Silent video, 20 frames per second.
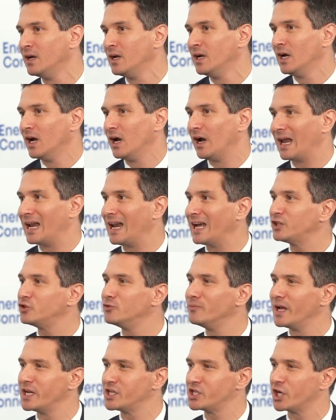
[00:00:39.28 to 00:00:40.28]
I'd like
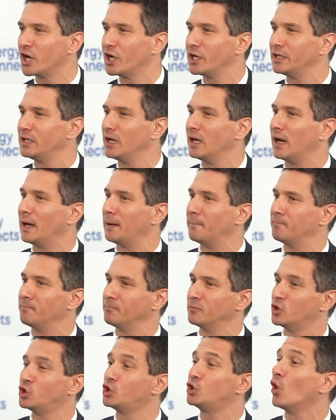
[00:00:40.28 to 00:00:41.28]
to mention
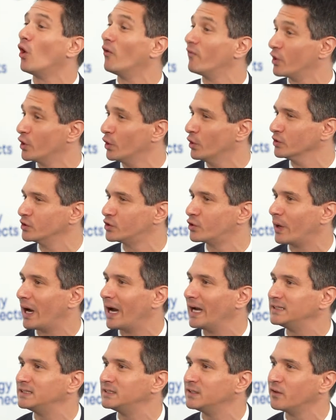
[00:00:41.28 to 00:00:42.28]
two of those,
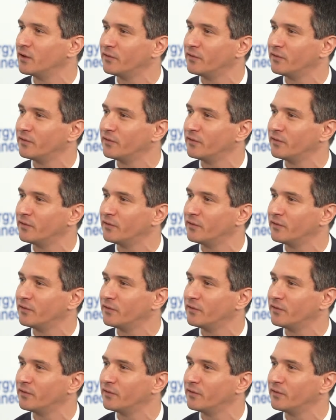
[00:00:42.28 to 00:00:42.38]
right?